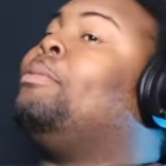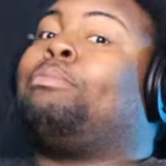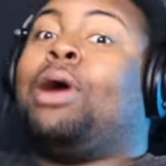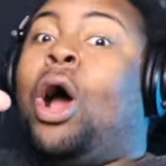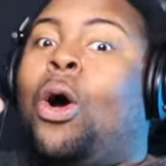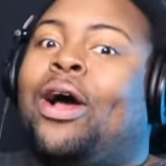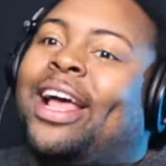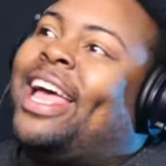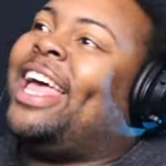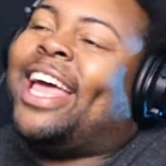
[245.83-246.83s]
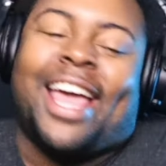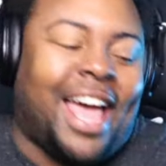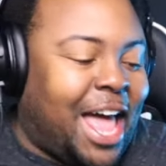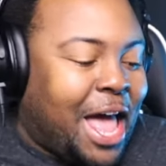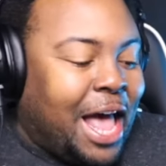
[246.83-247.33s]
let
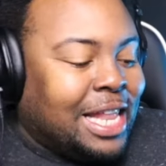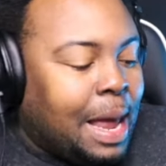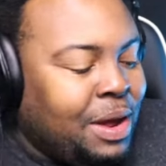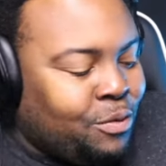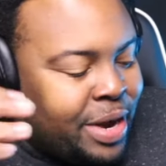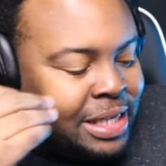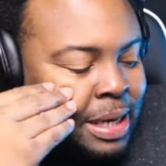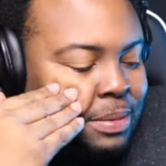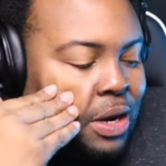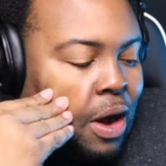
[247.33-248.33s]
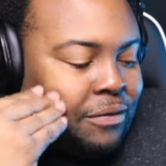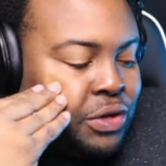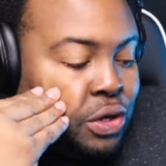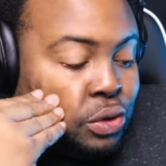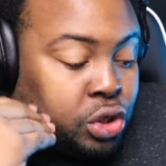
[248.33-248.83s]
me read something off
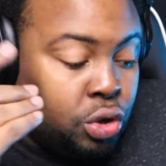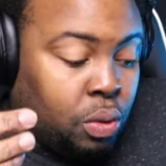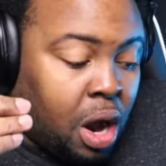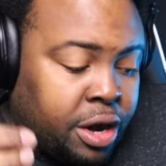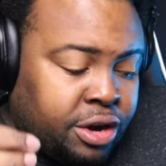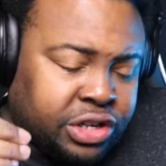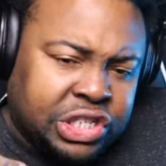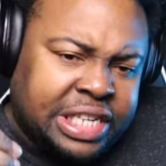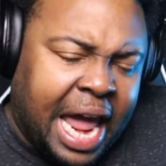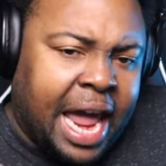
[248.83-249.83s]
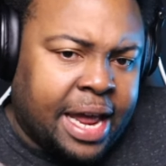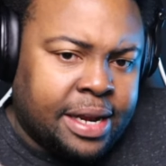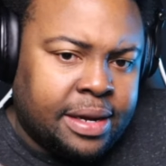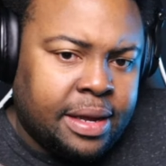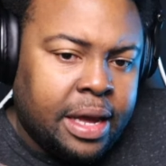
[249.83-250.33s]
to you so you
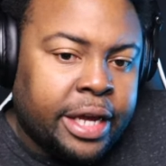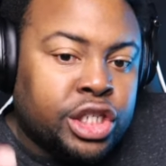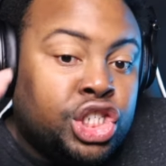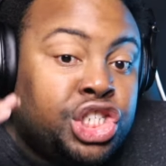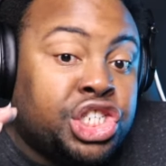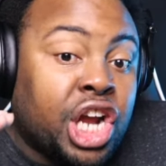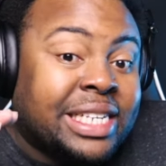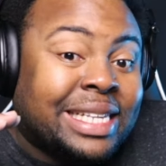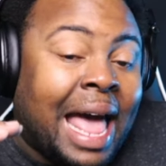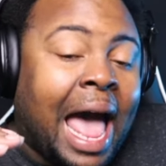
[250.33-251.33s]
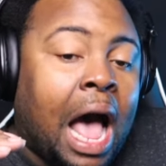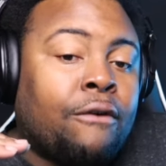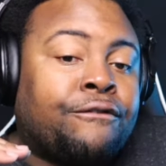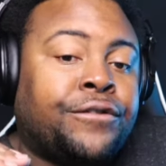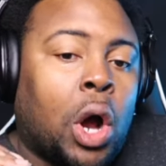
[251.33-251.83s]
understand just how
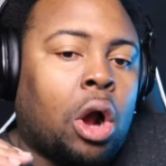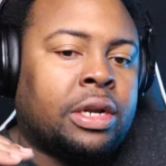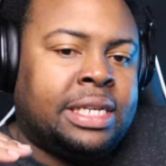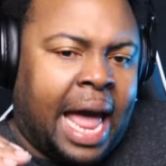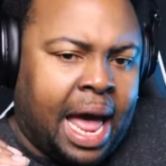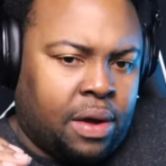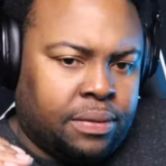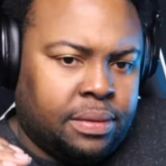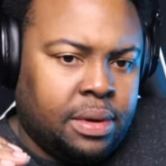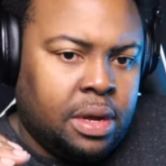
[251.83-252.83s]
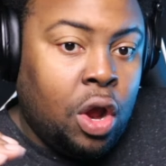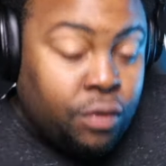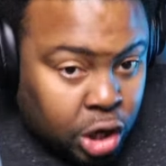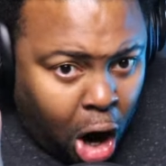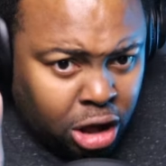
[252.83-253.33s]
far down,
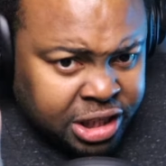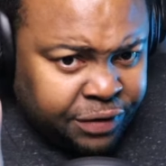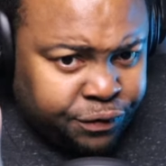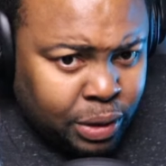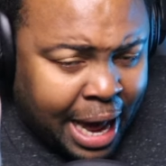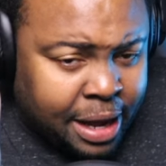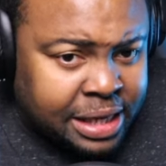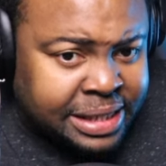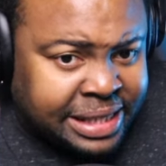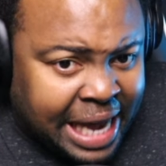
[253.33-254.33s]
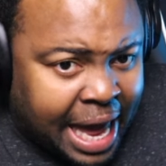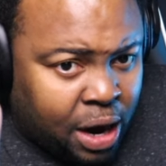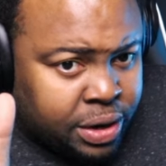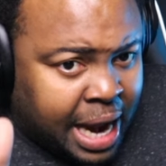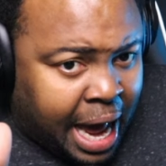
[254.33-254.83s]
regardless if you like Zay
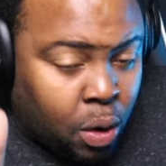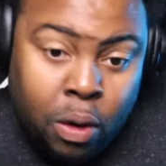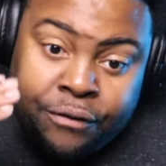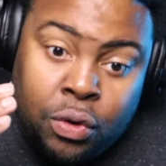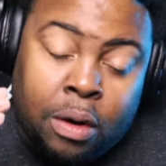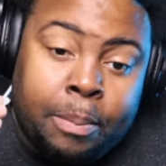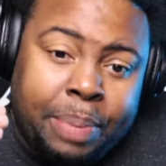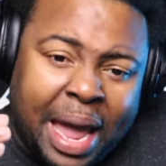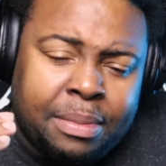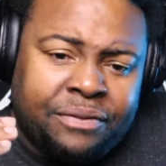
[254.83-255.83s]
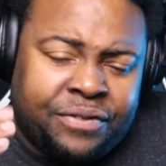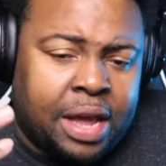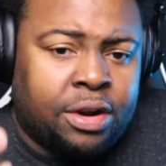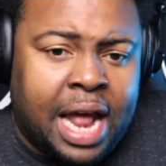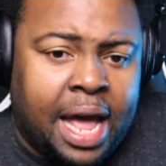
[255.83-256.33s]
or not, or if you're a Bateman fan
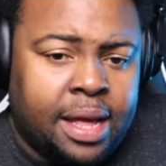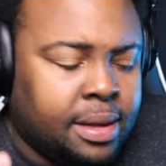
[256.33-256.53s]
or not.